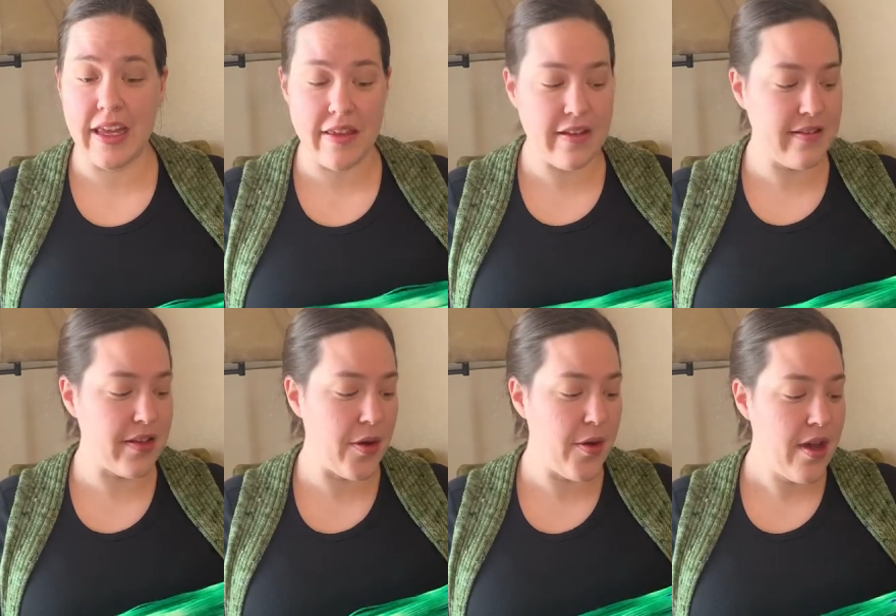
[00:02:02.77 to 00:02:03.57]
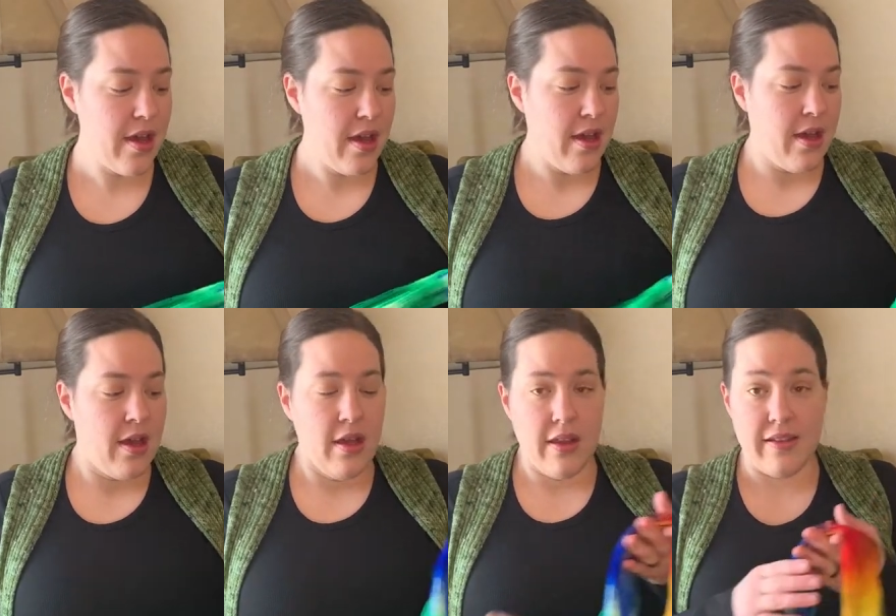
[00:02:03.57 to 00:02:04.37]
this, so
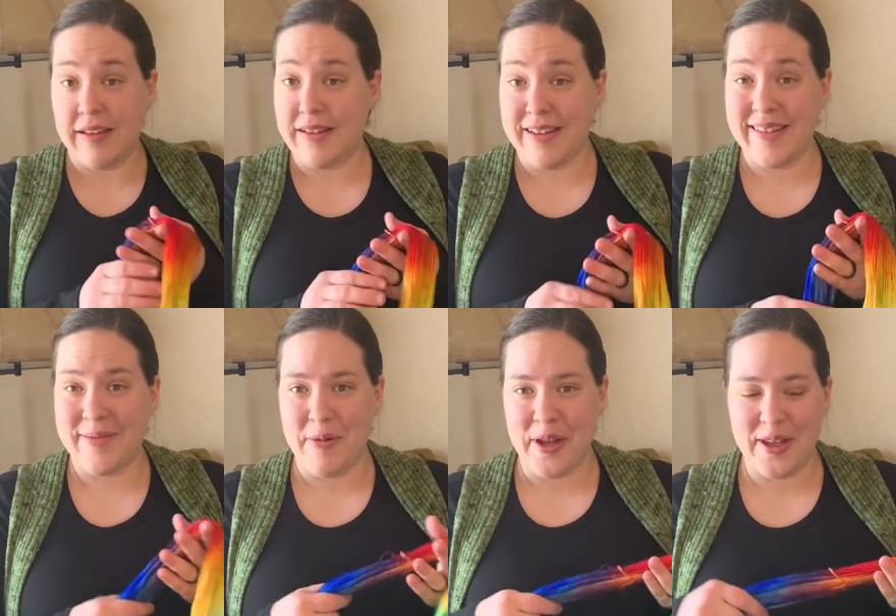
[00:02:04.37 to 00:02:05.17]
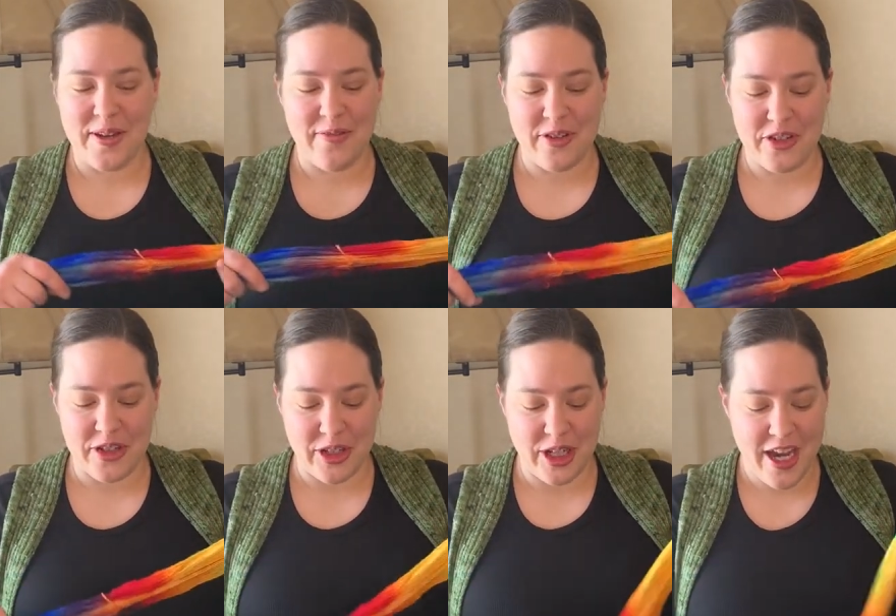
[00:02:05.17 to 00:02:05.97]
this isn't a spoiler for
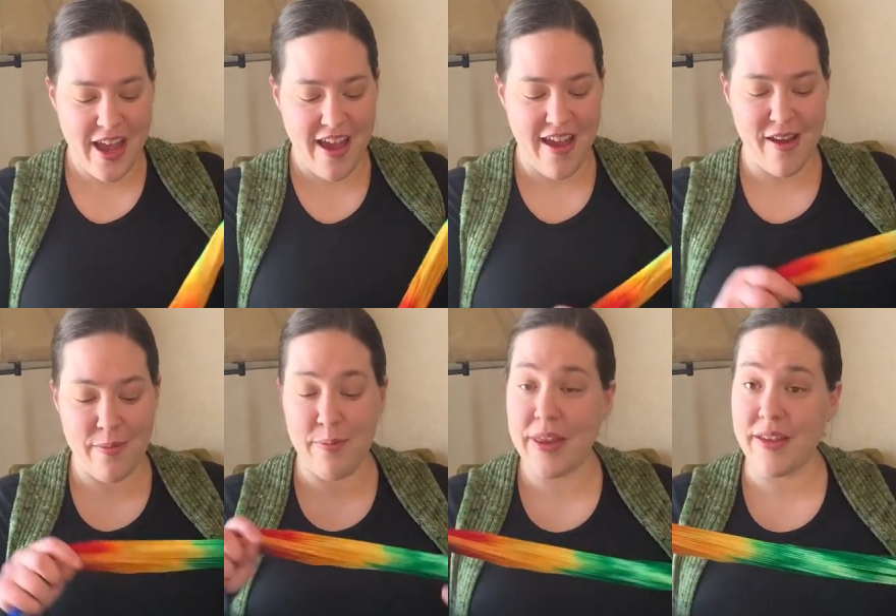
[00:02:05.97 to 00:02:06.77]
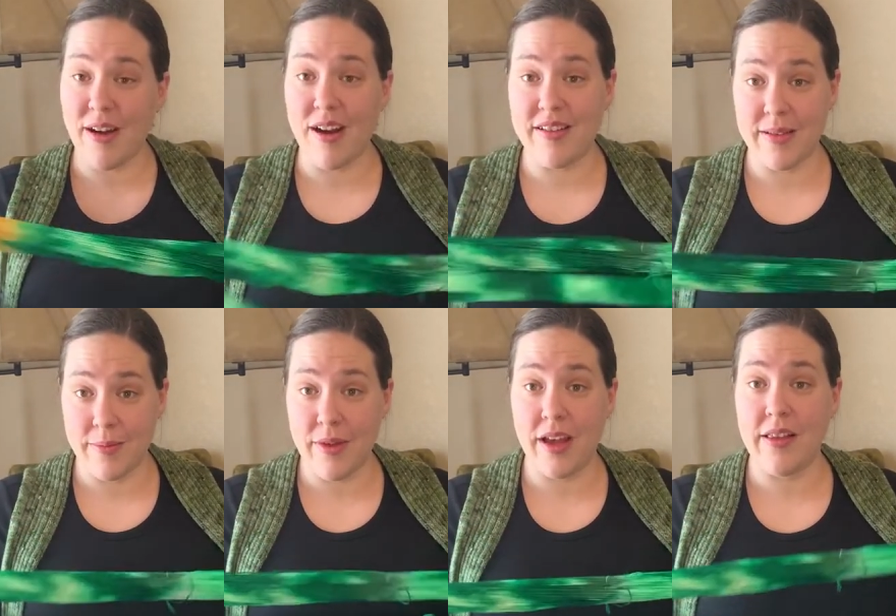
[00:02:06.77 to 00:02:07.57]
sure, but there are
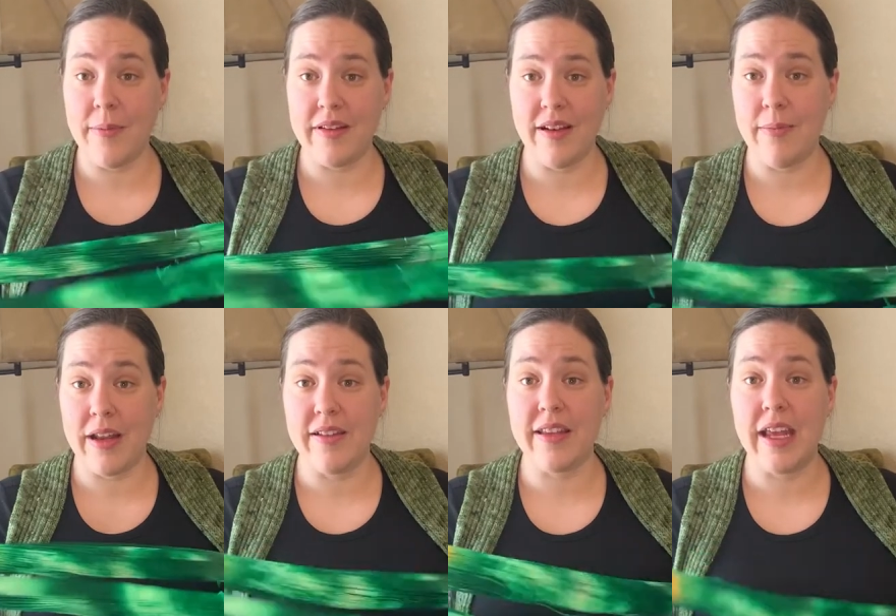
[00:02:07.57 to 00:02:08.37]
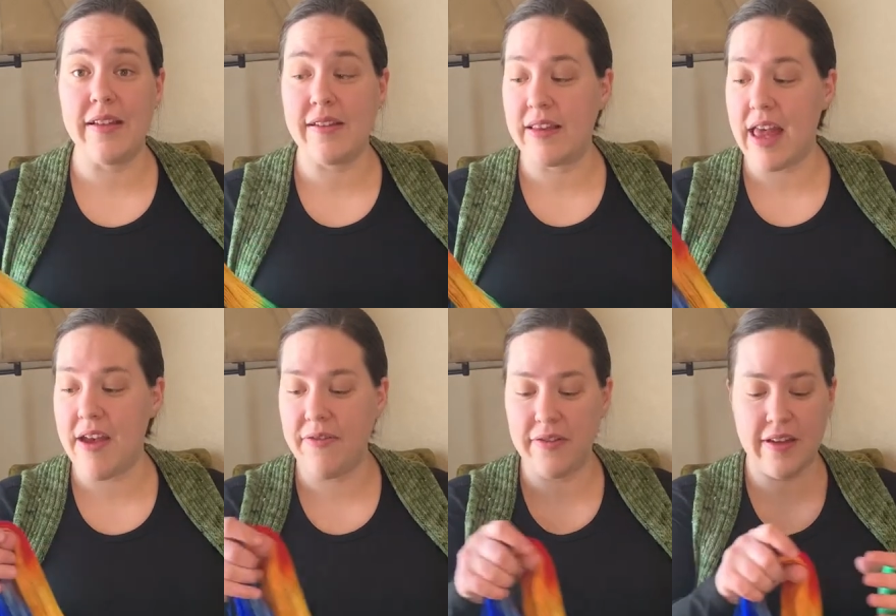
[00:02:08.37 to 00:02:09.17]
a limited amount of skeins
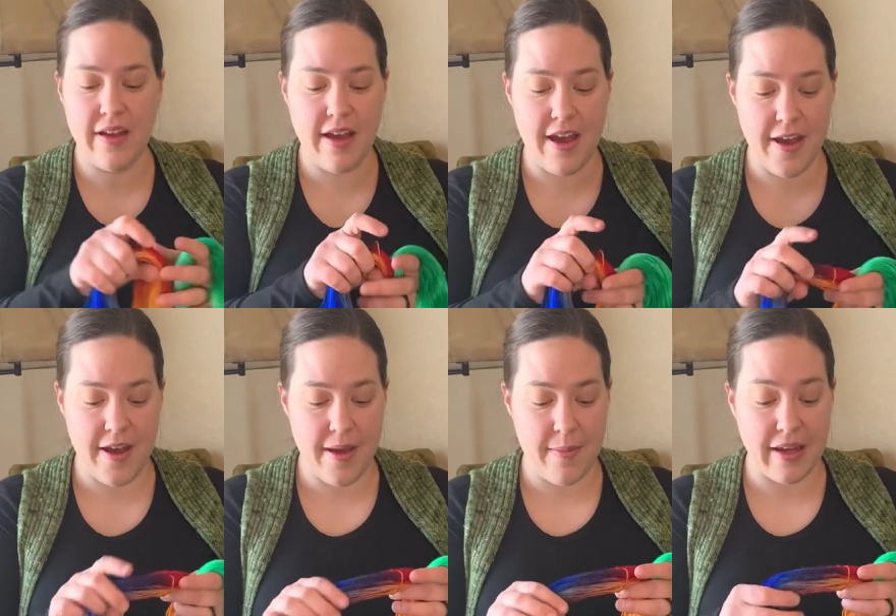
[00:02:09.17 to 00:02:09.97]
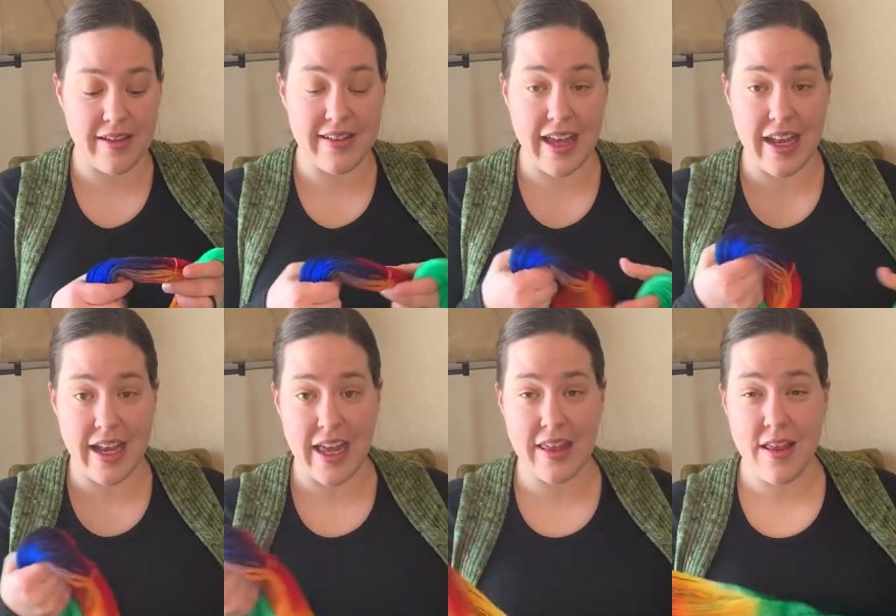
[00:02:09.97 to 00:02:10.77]
left. I'm excited.
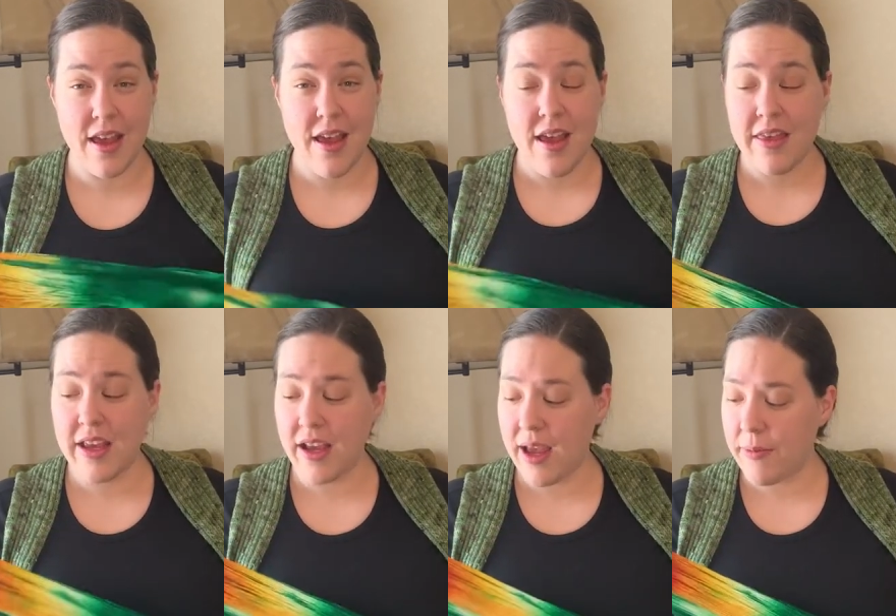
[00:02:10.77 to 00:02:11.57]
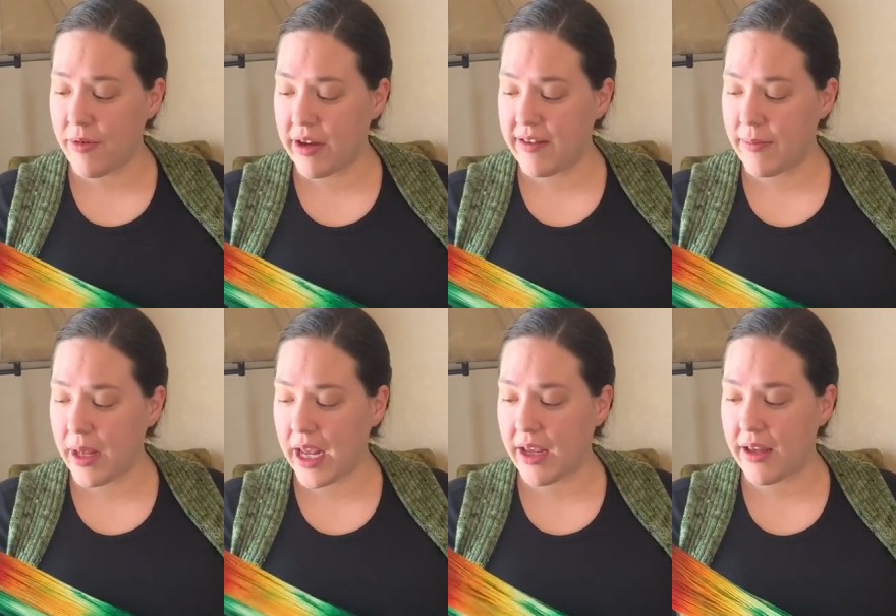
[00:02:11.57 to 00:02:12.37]
I think I'm going to
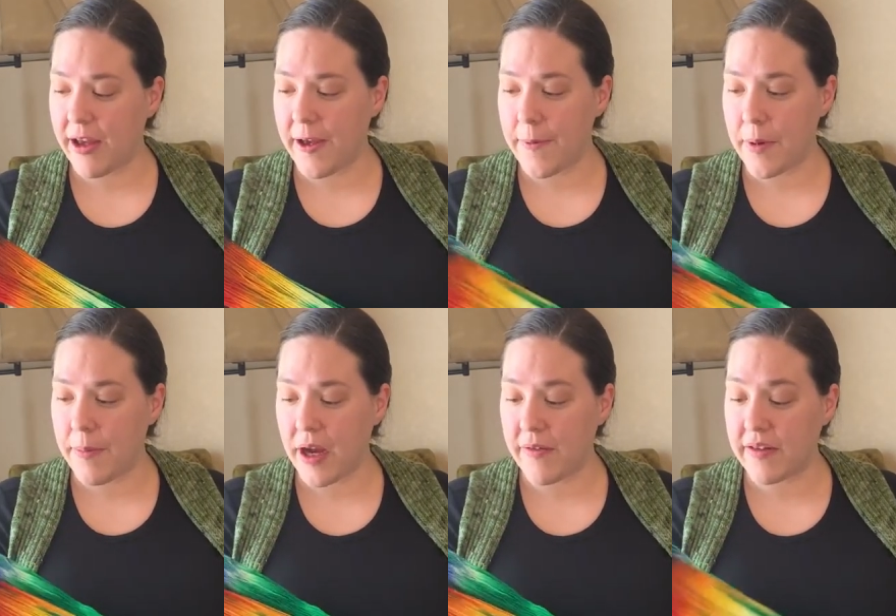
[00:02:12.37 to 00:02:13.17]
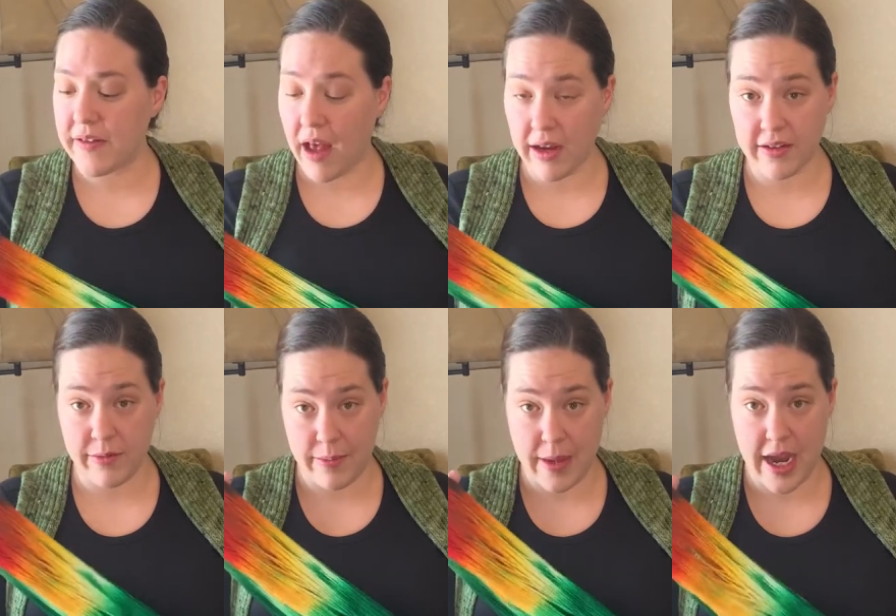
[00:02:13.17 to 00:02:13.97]
make a pair of socks
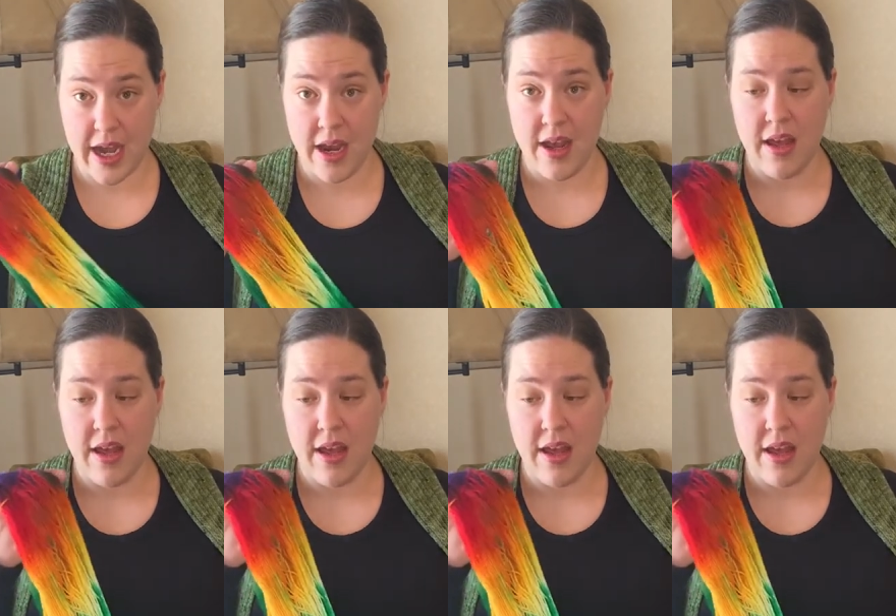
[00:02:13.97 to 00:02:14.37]
with mine.